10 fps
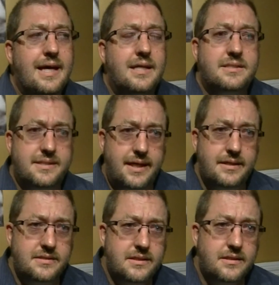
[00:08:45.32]
It
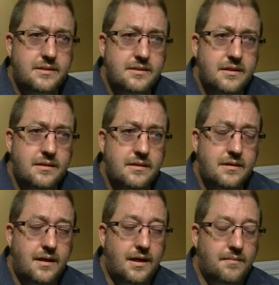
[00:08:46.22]
saddens us.
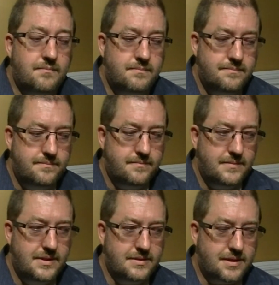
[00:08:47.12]

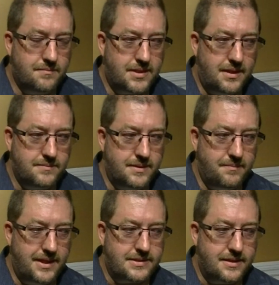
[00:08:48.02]
Sometimes it
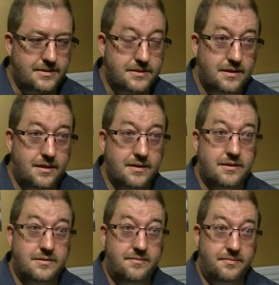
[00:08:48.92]
makes us a
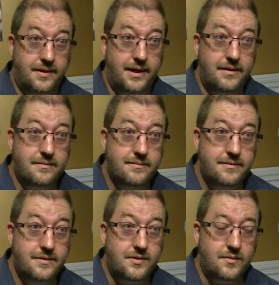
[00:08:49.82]
little afraid
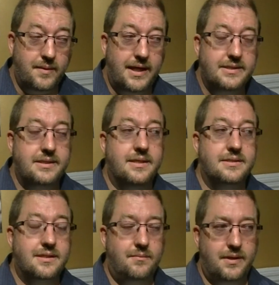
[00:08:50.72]
to imagine
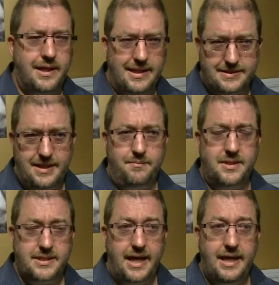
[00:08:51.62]
that someone has that
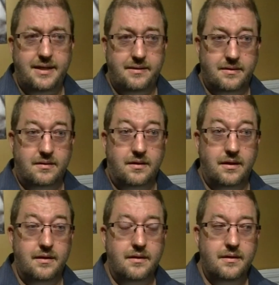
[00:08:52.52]
much hate in their
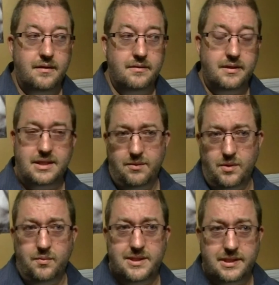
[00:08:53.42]
heart that they
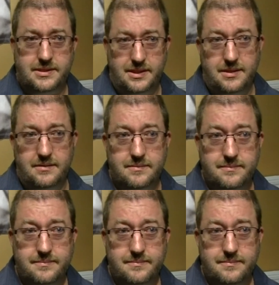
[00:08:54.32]
would wish us ill.